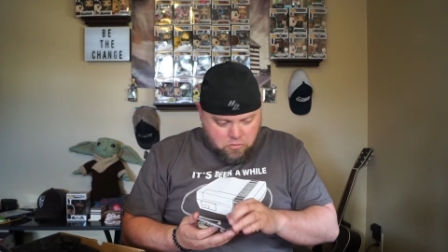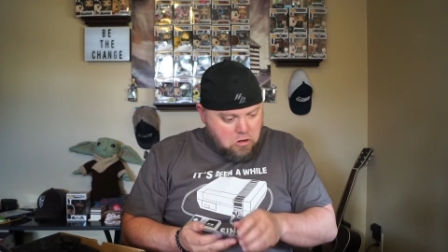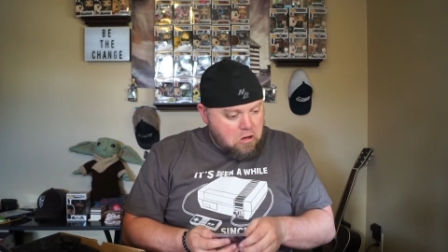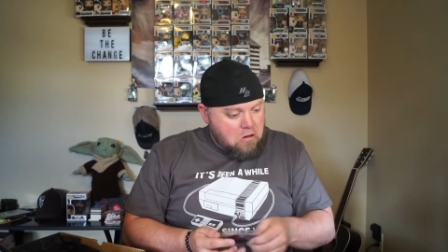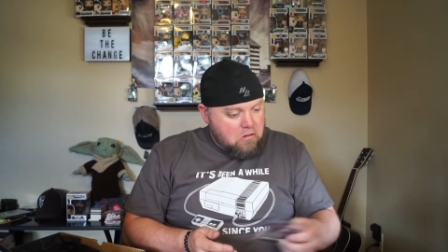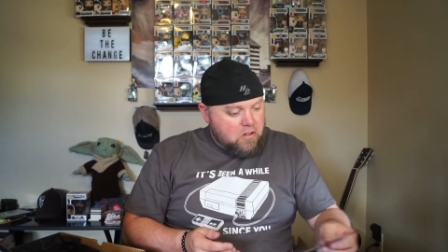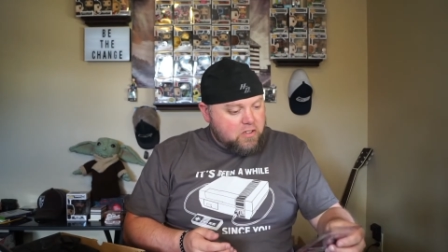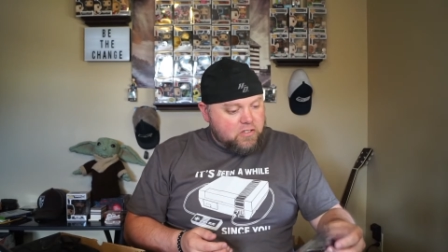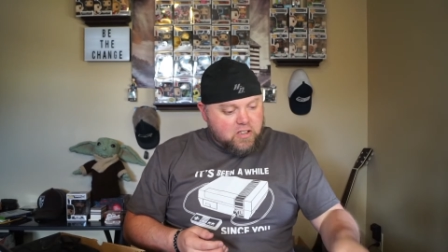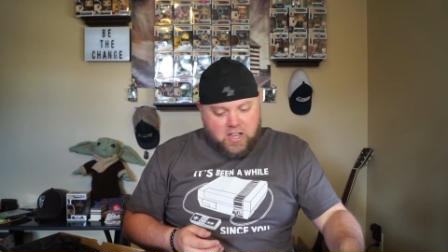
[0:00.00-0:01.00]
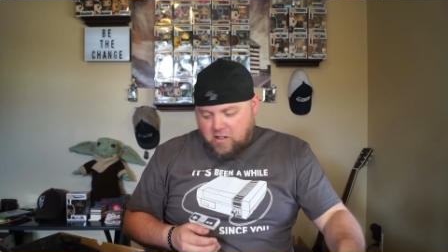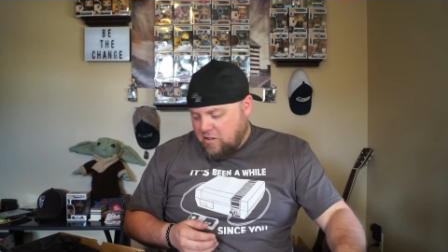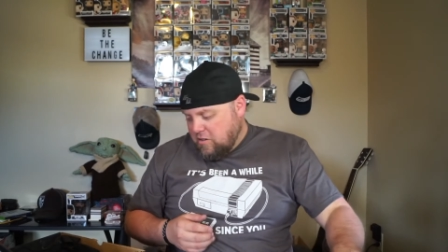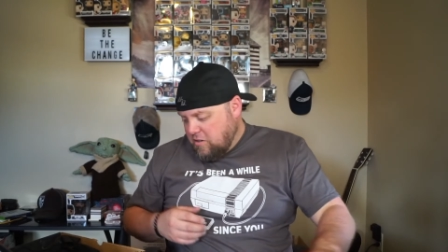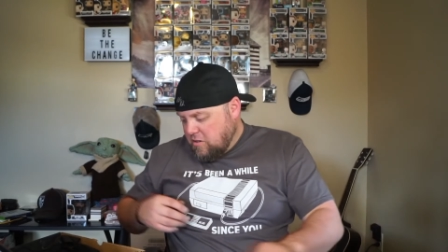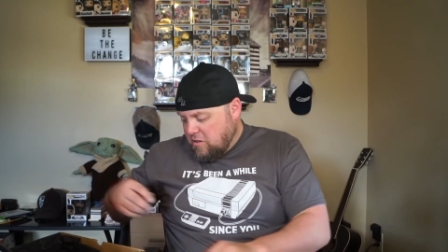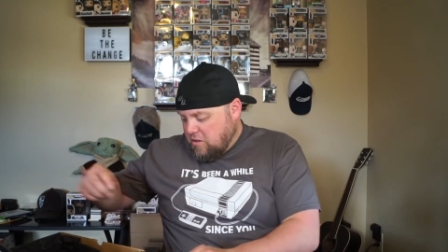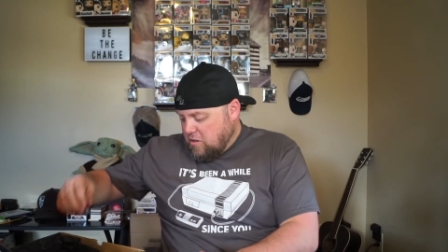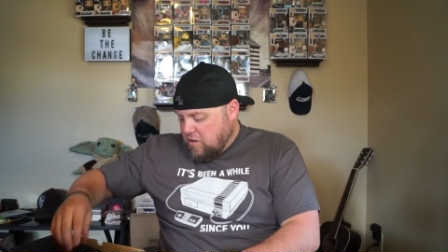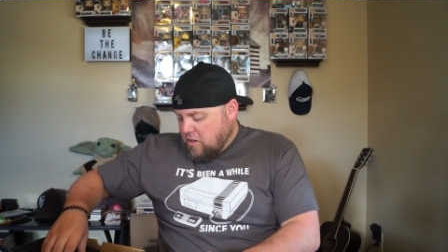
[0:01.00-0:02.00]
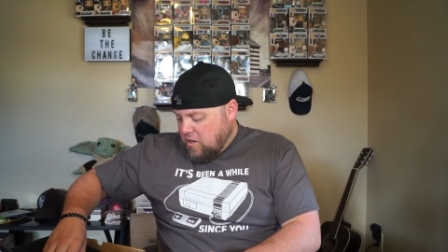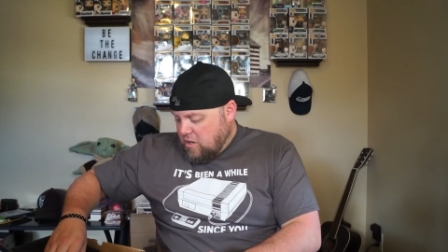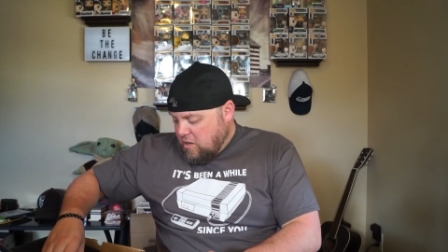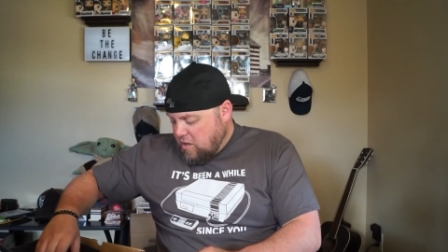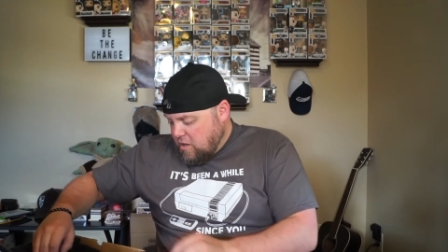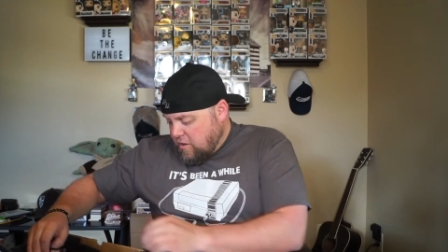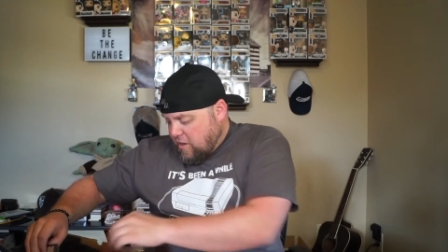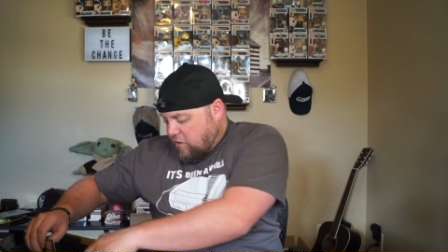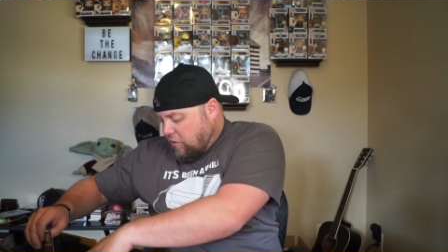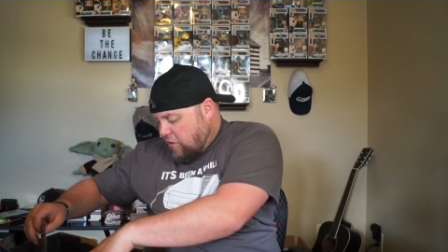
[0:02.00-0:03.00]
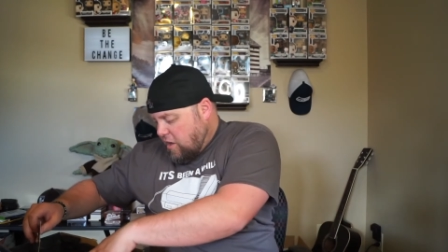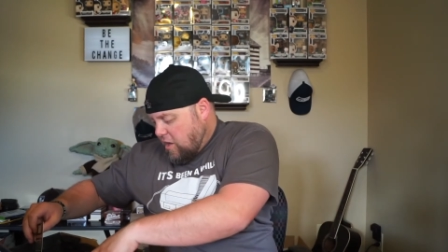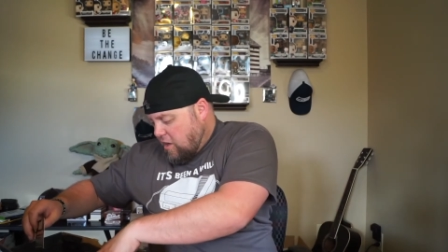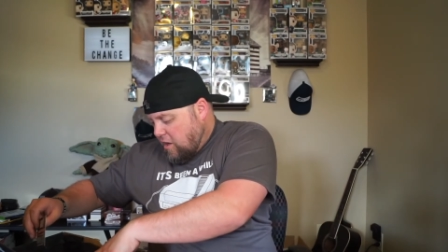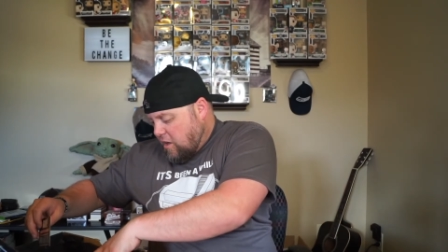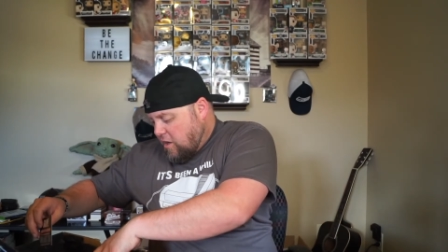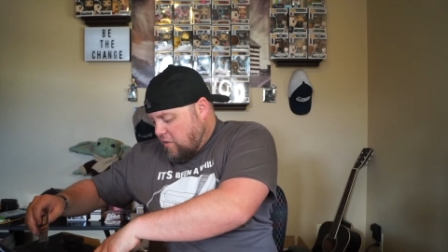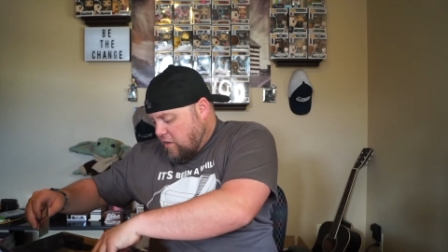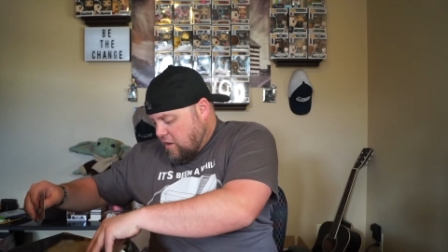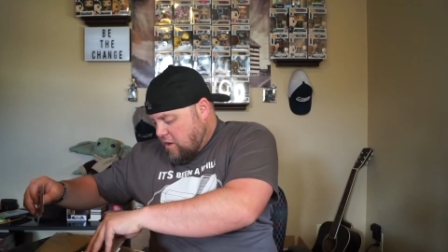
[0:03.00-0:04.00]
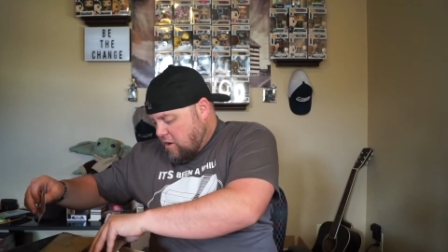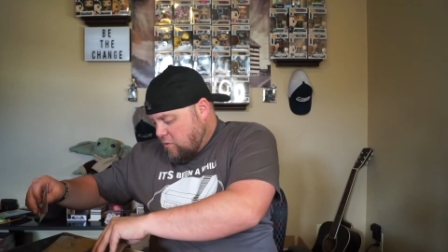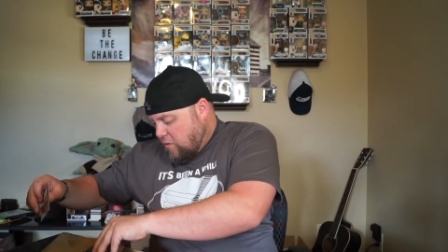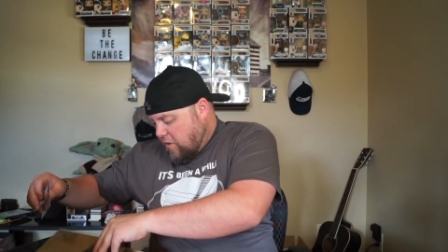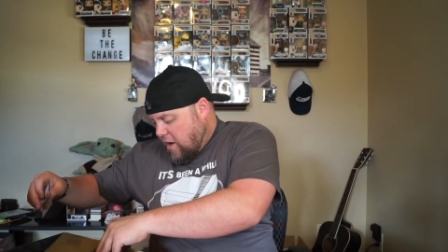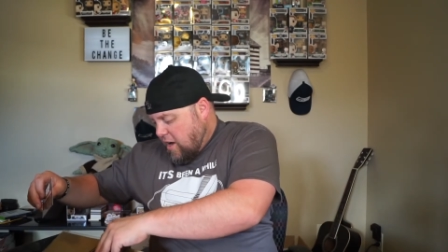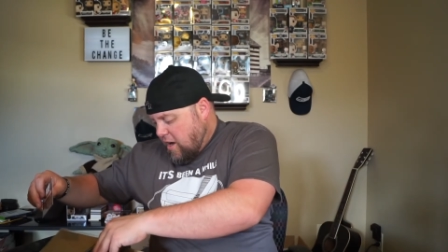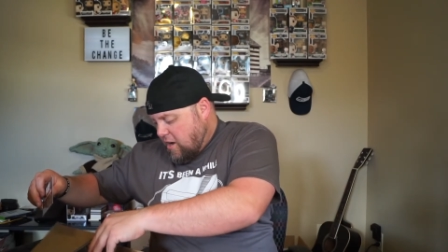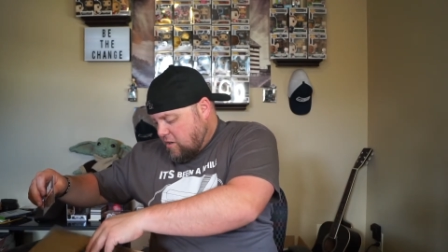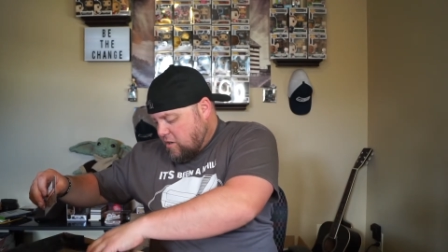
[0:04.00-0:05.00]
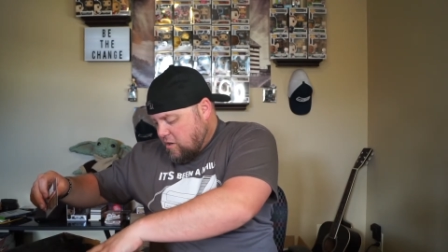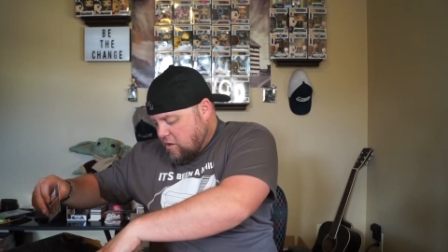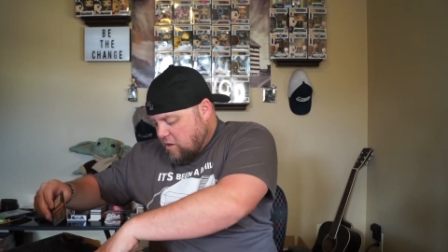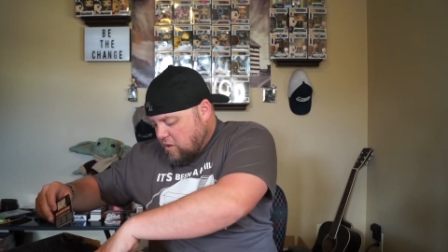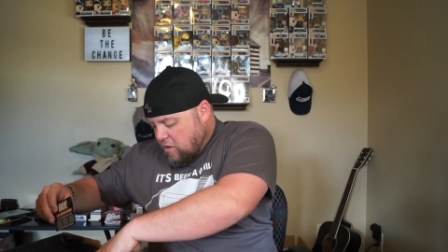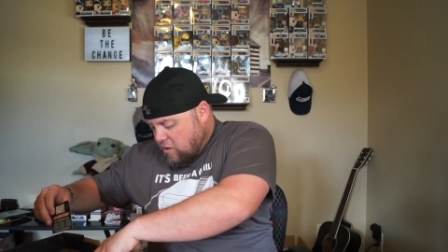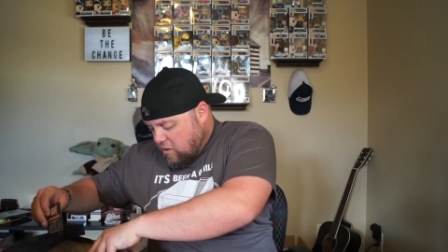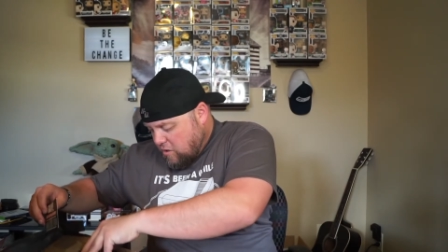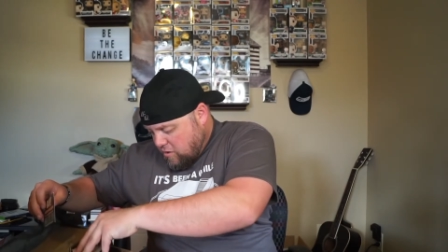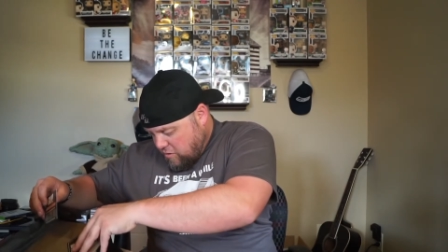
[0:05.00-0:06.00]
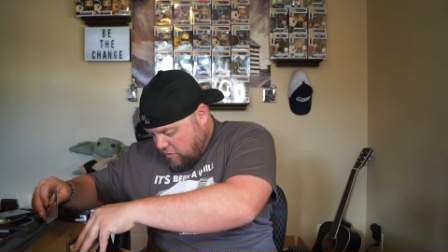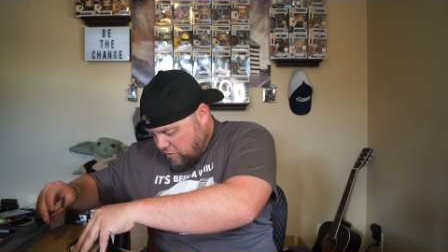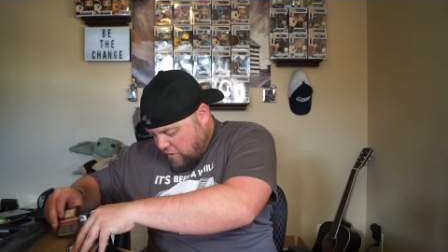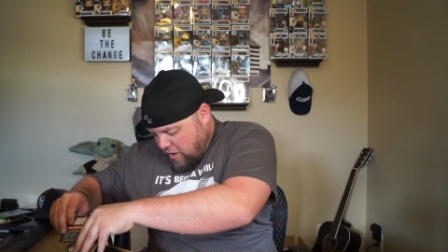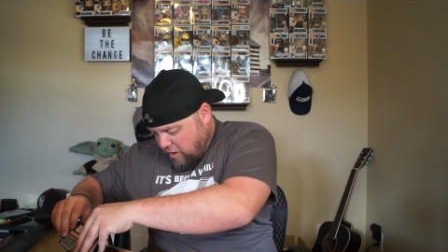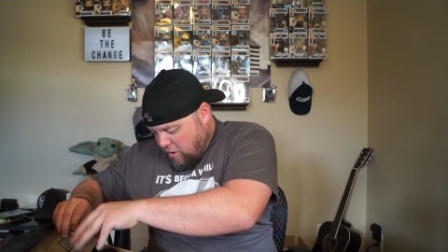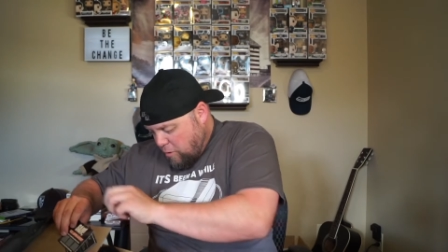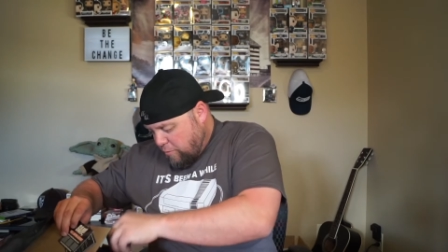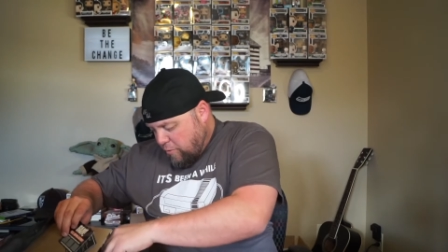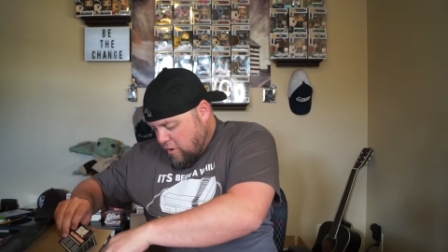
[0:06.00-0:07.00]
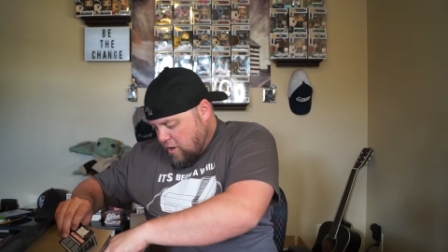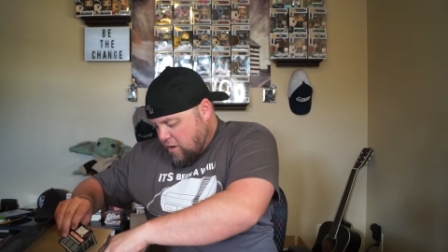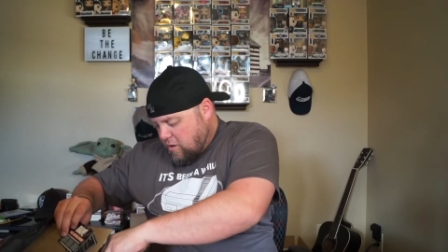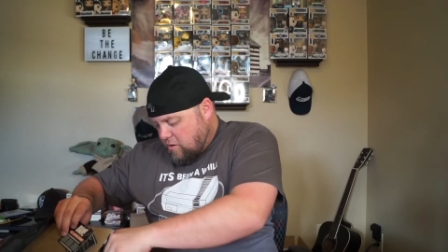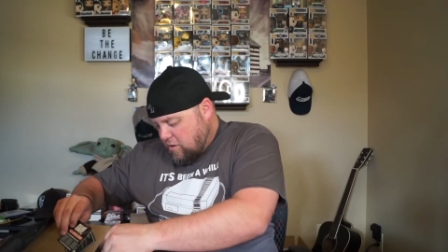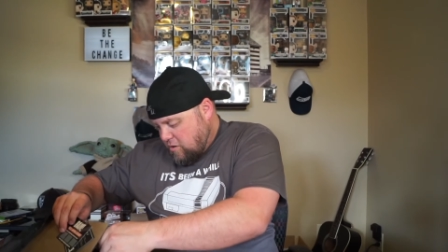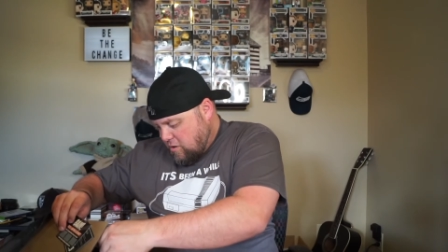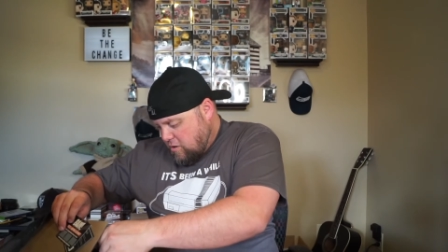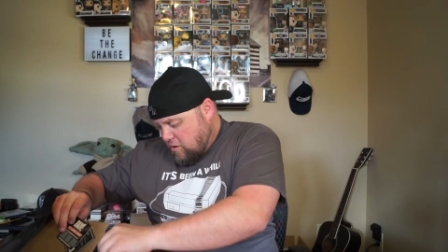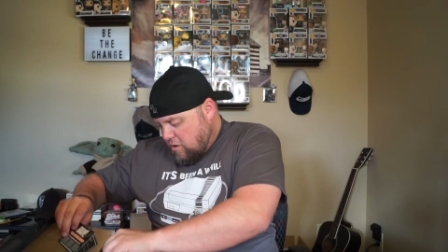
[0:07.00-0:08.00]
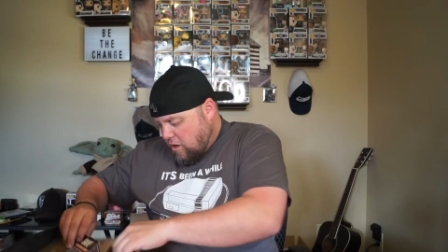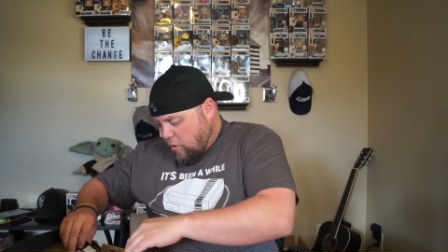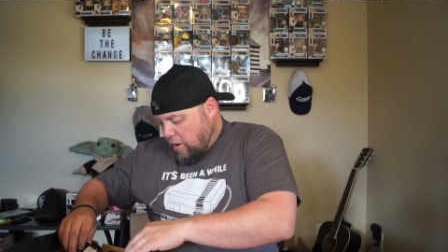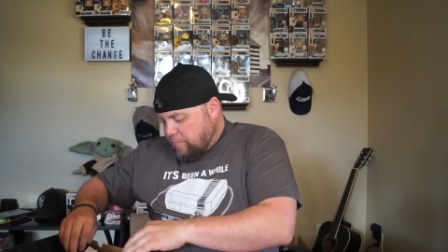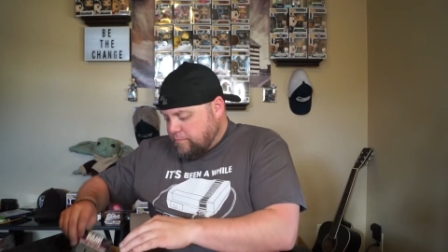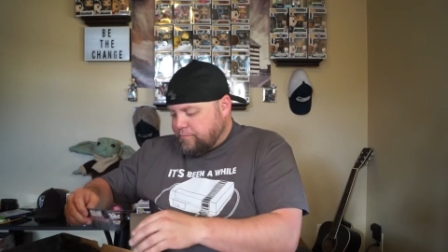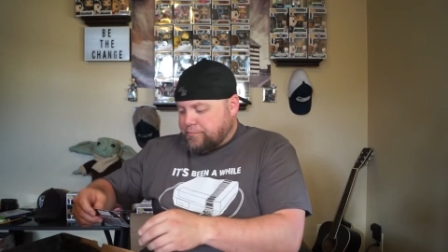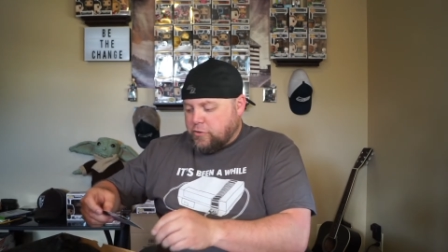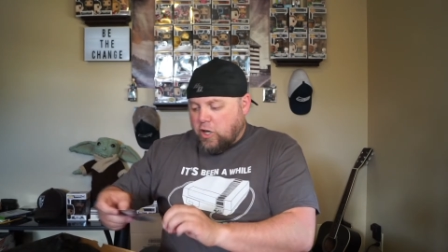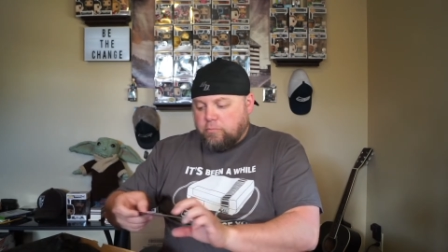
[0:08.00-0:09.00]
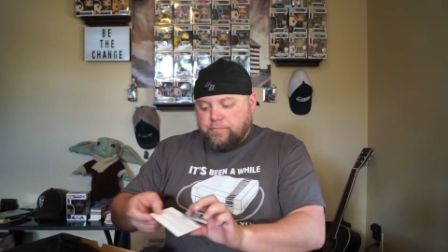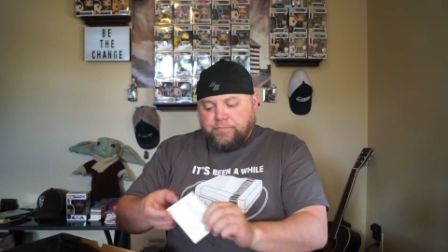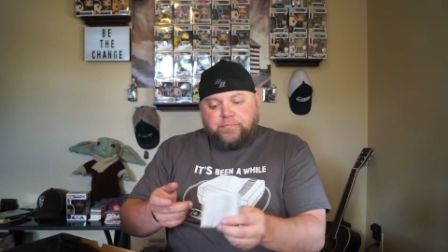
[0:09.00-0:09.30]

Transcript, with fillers: Huh, that's neat. And let's see, and then we've got looks like an art print, and okay, so